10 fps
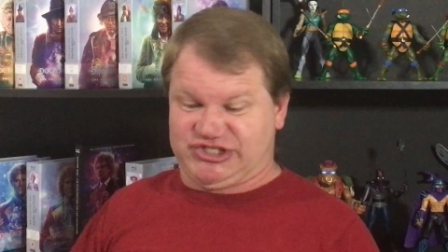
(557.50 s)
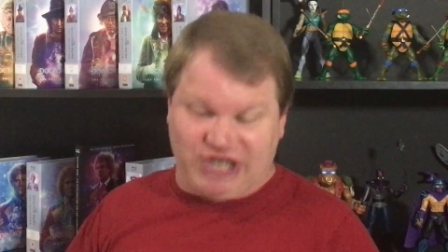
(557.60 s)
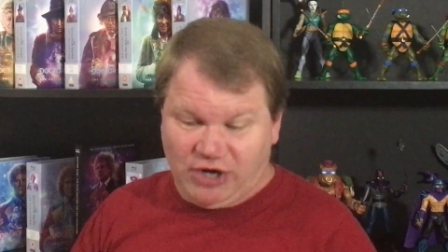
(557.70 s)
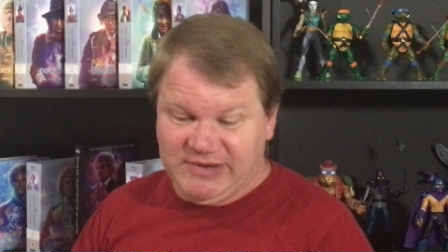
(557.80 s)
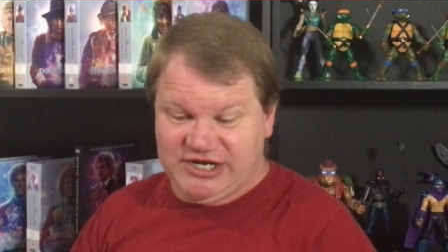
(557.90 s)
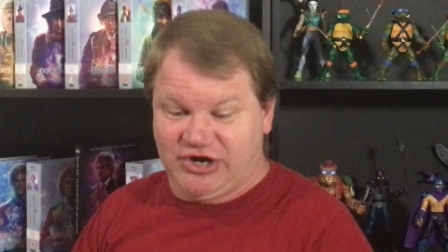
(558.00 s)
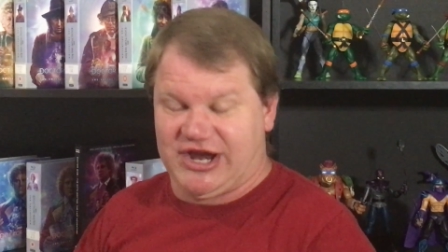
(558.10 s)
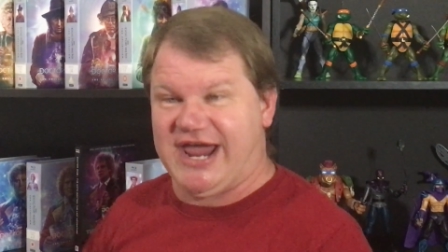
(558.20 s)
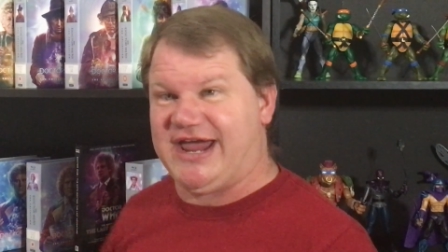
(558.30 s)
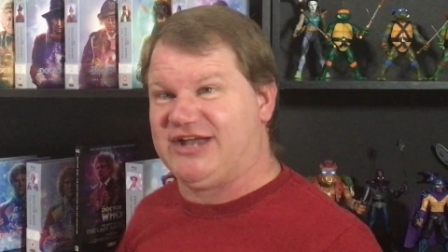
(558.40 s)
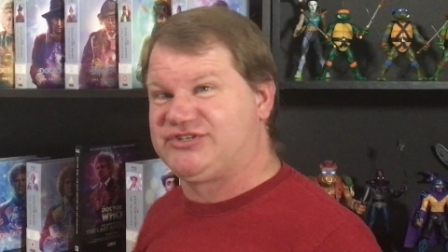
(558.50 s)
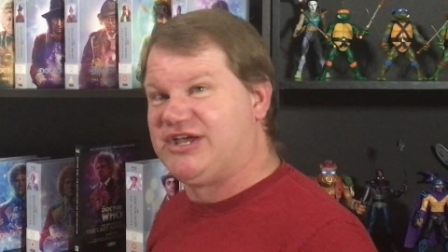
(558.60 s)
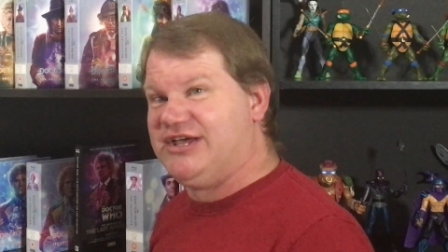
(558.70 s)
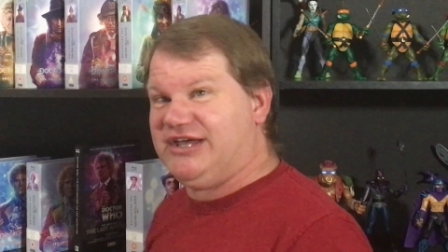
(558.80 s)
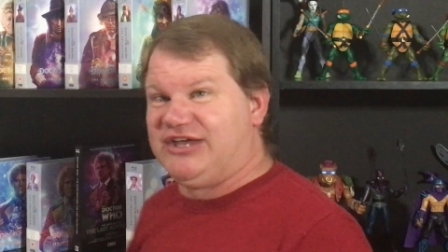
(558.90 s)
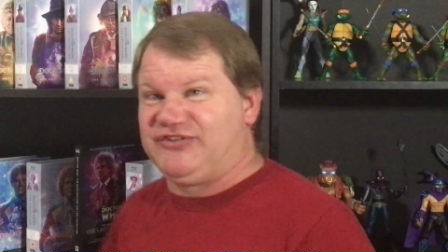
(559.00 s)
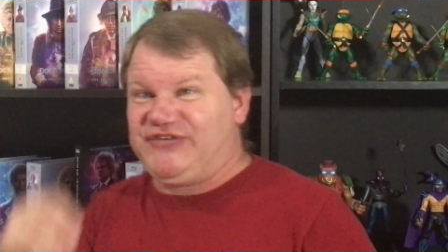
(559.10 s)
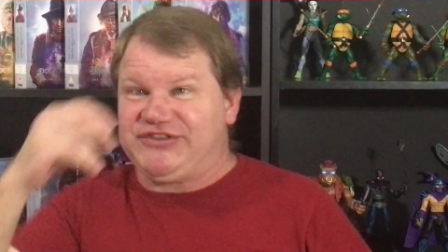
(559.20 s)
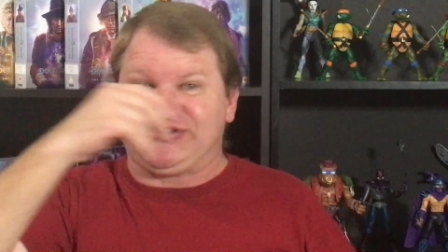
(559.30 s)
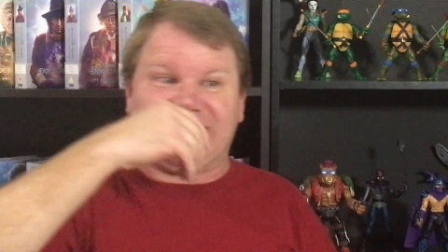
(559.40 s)
show me your hands! And the
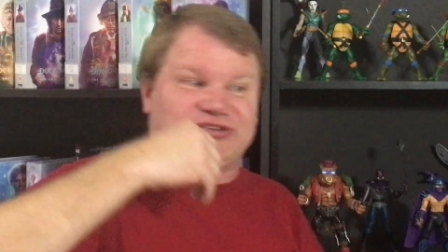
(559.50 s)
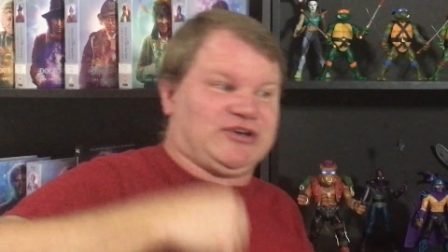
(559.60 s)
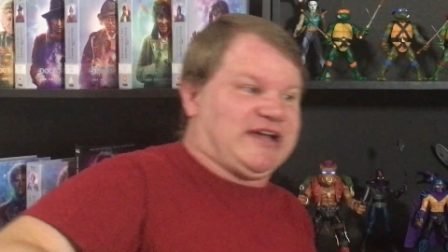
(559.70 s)
fifth Doctor,